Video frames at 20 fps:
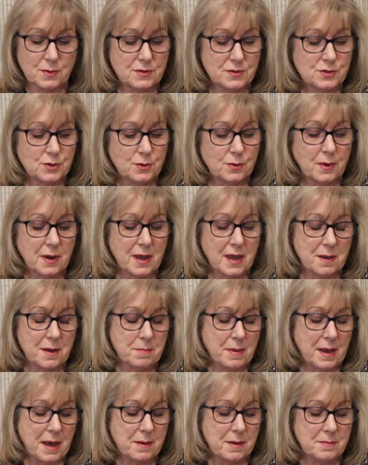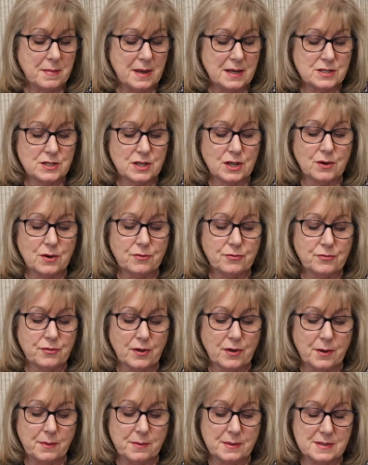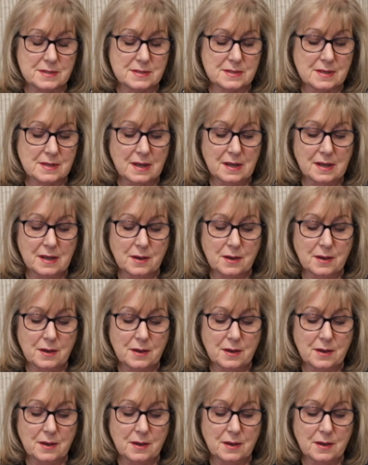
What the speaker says: with talking about me to your followers